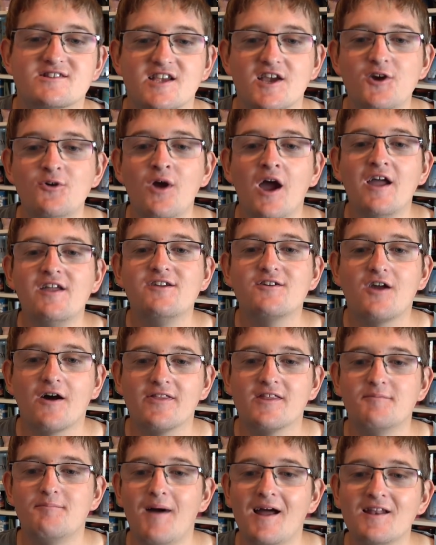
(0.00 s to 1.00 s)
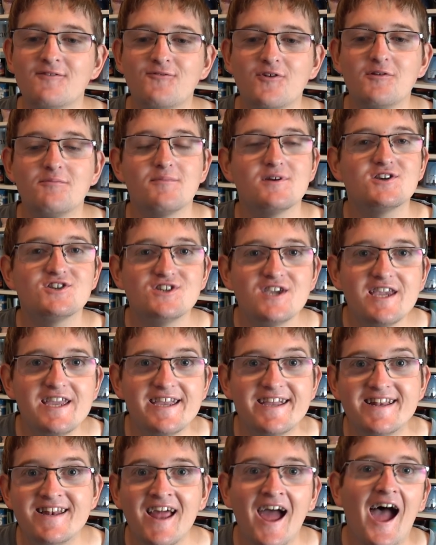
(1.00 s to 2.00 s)
to. You've got the Malevolent
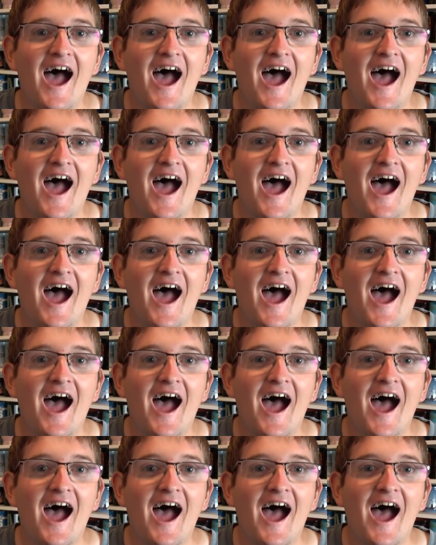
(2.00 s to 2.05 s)
Machine,